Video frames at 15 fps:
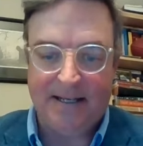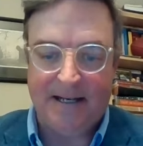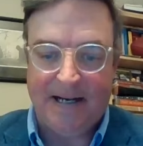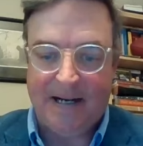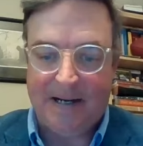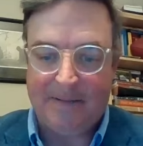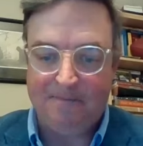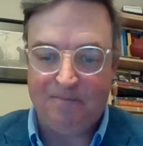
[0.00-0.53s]

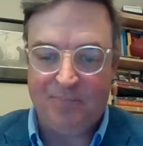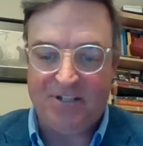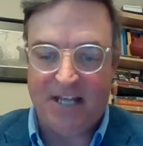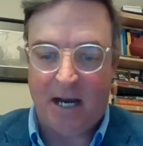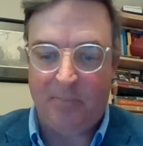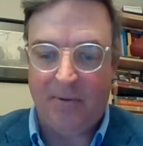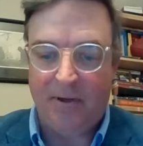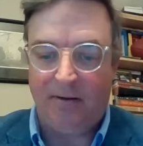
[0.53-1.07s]
Right.
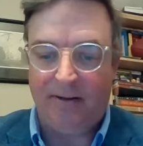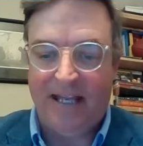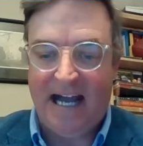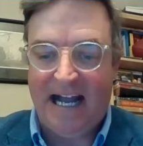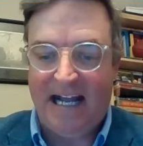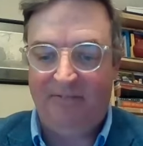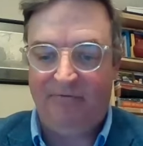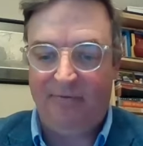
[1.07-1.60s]
Senate Bill
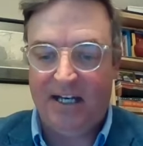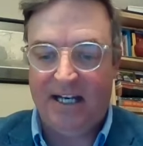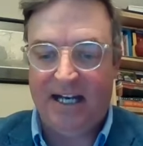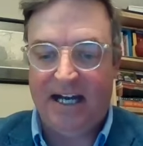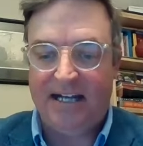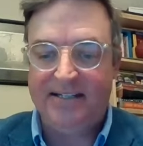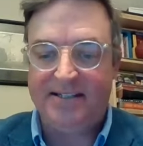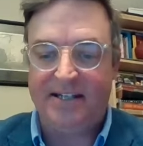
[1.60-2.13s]

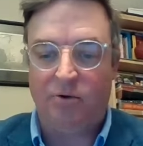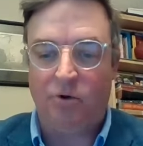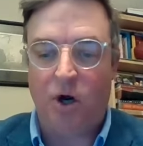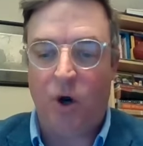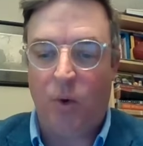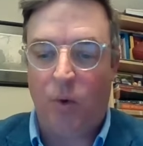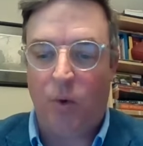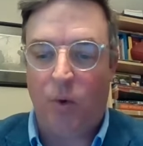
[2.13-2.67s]

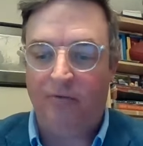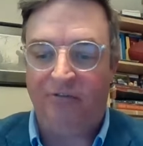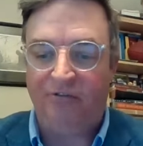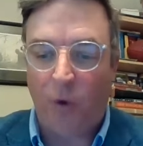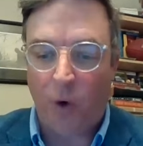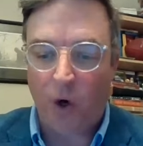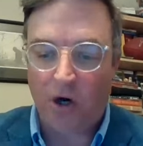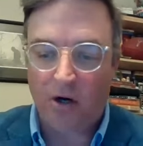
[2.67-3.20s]

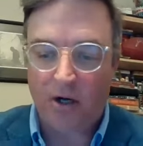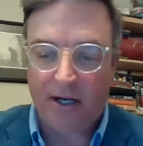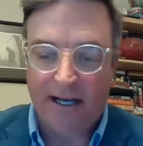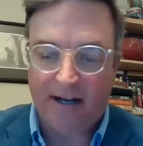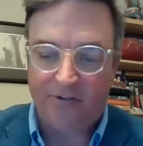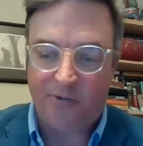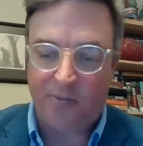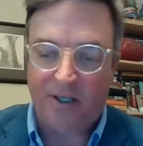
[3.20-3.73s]
9014 and
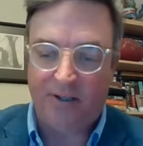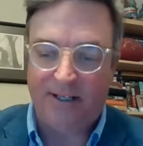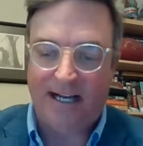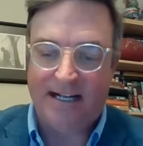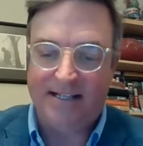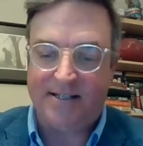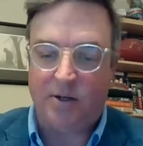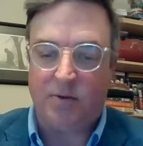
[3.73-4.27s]
House Bill
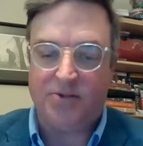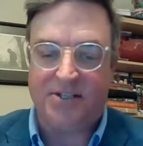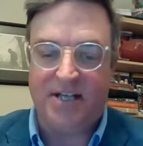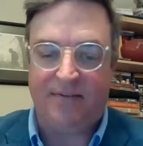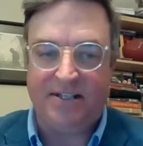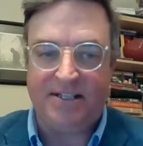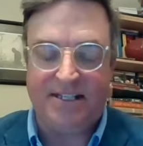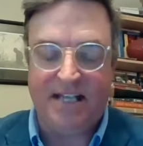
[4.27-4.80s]

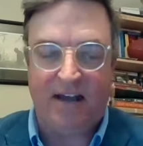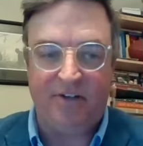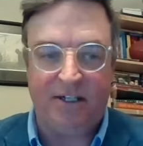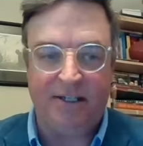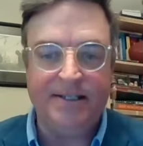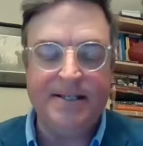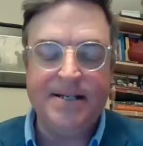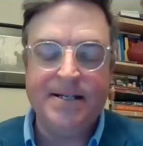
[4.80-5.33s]
9077.